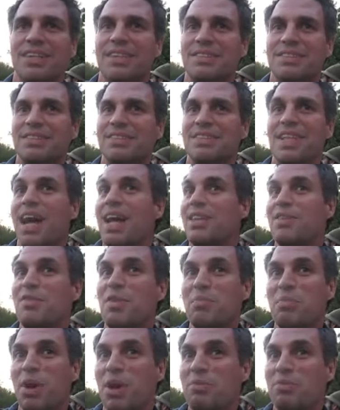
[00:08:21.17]
This is not the
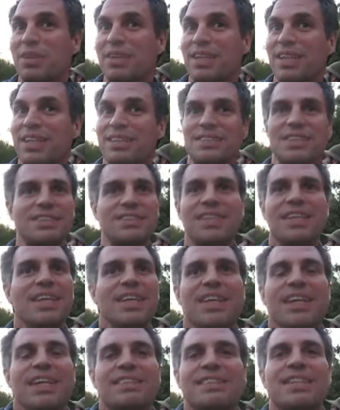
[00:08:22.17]
Republicans.
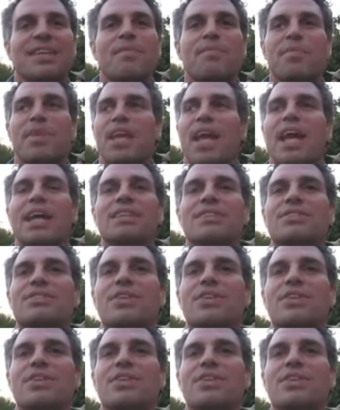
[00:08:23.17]
And